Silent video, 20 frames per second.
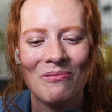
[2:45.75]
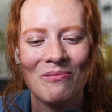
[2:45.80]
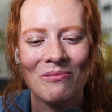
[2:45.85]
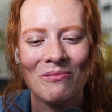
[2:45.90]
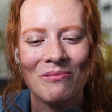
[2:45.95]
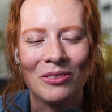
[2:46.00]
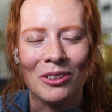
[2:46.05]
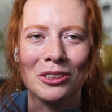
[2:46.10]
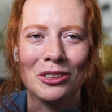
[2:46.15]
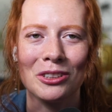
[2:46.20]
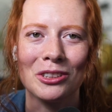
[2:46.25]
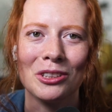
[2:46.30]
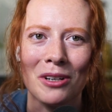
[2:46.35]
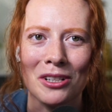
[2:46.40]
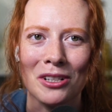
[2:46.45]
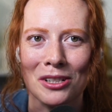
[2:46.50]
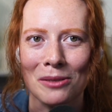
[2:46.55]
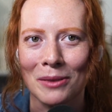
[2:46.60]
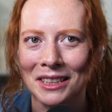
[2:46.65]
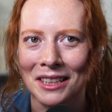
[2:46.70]
there's so much
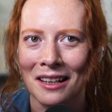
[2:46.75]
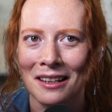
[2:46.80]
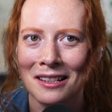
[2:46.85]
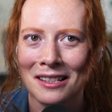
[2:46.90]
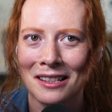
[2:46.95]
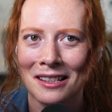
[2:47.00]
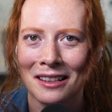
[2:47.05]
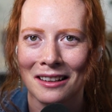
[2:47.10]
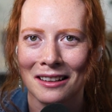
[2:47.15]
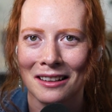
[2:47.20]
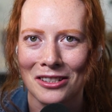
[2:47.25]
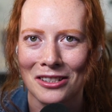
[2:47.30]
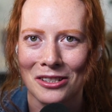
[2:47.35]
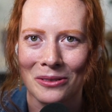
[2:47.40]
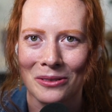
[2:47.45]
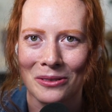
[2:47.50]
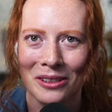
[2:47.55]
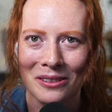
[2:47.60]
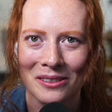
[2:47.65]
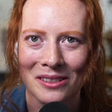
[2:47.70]
I'm excited to get into
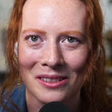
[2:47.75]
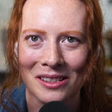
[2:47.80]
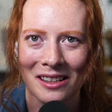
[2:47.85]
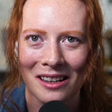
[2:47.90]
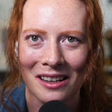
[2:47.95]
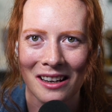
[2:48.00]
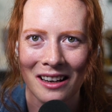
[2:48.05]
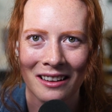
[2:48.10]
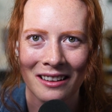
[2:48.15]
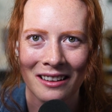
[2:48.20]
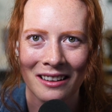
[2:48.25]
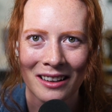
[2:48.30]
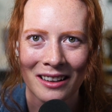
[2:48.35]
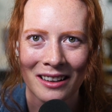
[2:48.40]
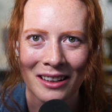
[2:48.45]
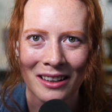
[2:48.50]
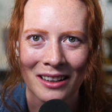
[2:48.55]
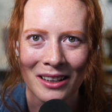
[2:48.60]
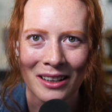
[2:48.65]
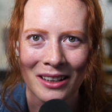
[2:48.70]
with you today.
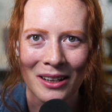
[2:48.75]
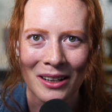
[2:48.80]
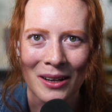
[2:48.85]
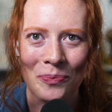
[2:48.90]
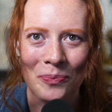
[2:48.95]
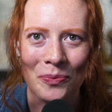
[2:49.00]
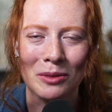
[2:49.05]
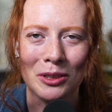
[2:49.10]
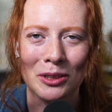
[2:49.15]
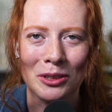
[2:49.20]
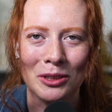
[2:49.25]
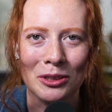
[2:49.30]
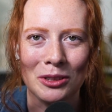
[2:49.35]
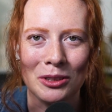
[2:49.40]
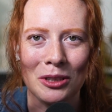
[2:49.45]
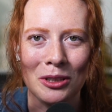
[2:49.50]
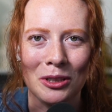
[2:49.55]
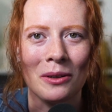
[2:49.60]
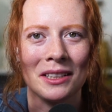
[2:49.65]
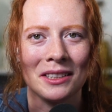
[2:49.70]
I'm so
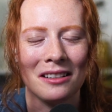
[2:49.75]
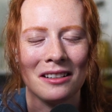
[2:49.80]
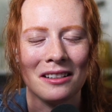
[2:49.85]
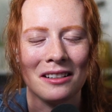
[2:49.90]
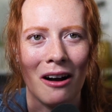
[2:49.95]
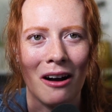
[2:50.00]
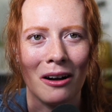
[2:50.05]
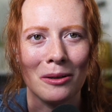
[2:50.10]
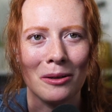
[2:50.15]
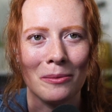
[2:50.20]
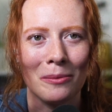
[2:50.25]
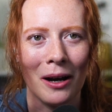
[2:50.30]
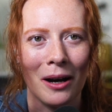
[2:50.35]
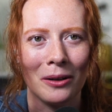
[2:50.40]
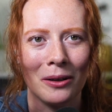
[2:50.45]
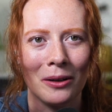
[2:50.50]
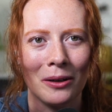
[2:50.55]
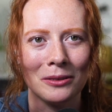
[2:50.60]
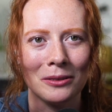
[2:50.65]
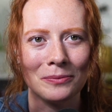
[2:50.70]
excited to talk
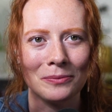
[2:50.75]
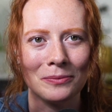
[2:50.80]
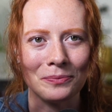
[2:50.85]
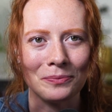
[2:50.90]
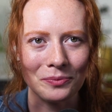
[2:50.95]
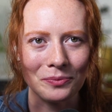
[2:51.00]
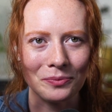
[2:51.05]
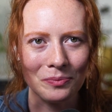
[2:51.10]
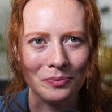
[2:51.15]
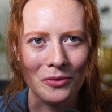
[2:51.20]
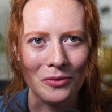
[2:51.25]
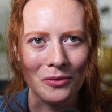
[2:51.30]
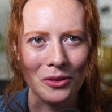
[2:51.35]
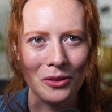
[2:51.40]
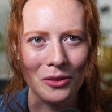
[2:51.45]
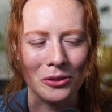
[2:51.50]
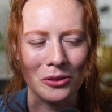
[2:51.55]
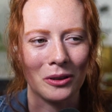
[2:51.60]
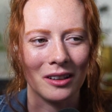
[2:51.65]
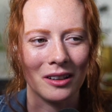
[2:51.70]
about
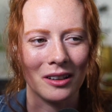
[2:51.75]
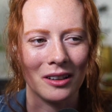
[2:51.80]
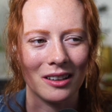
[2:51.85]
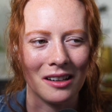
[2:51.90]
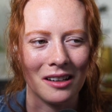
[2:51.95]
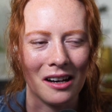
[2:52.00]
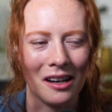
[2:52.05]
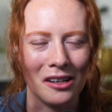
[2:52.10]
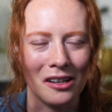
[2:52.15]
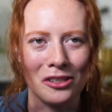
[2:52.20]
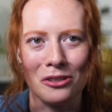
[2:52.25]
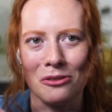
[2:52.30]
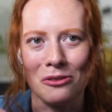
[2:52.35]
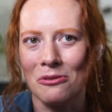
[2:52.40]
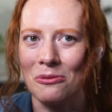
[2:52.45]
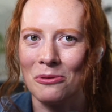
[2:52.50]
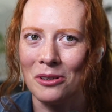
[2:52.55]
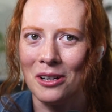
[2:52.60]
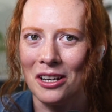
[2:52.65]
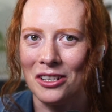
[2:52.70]
your
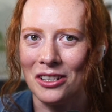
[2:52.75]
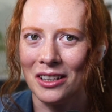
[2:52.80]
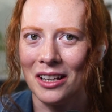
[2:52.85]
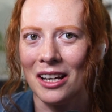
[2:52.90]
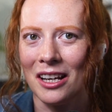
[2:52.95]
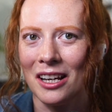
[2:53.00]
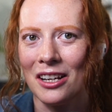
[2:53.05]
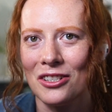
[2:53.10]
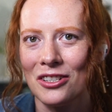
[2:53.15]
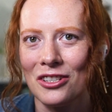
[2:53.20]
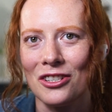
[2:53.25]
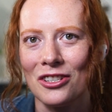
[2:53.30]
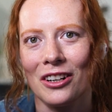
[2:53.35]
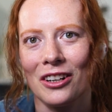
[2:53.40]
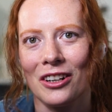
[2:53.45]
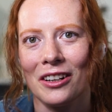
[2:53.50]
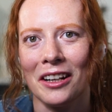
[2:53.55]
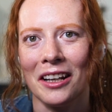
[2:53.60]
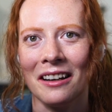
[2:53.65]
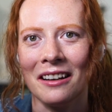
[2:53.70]
unusual education
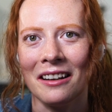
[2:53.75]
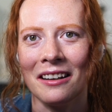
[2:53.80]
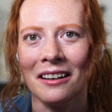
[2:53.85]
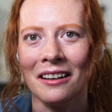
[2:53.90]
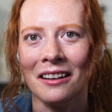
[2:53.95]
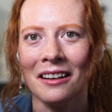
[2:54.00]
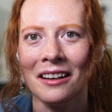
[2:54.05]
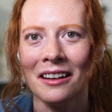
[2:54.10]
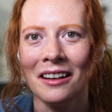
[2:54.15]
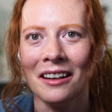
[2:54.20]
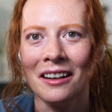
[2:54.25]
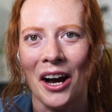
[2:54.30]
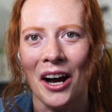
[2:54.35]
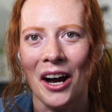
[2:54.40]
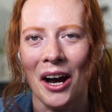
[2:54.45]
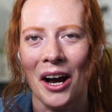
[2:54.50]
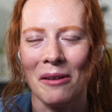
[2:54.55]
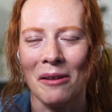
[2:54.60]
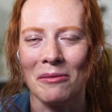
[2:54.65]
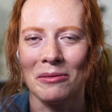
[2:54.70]
journey.
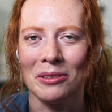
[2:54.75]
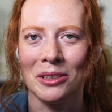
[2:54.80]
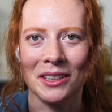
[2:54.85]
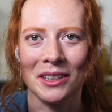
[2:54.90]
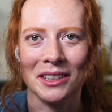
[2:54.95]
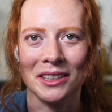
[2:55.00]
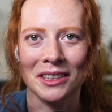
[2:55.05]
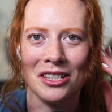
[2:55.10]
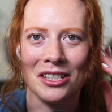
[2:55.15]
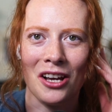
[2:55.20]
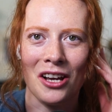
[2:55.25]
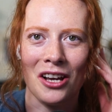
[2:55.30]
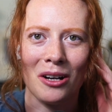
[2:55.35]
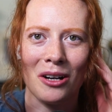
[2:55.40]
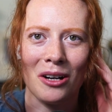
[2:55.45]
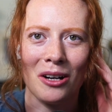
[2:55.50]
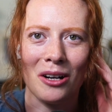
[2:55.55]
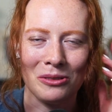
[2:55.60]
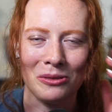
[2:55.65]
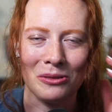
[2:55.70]
I'm so excited to talk
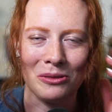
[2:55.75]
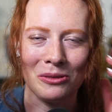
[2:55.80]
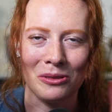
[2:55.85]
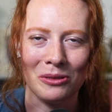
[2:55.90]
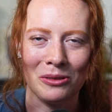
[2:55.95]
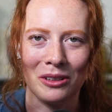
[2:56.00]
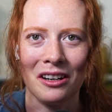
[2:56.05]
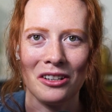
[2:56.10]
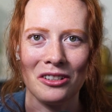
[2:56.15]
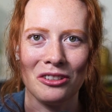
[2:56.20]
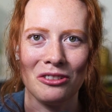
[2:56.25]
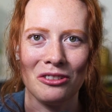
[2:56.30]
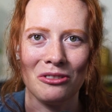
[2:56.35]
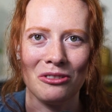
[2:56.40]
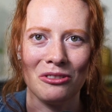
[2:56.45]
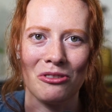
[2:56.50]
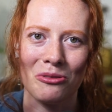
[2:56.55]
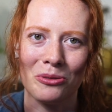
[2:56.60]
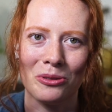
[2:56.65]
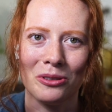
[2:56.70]
about your
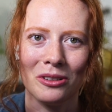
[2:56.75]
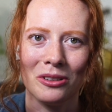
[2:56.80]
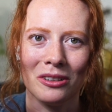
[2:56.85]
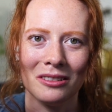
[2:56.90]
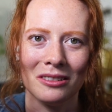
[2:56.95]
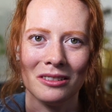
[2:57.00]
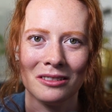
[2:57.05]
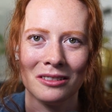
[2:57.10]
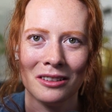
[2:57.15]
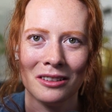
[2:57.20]
unusual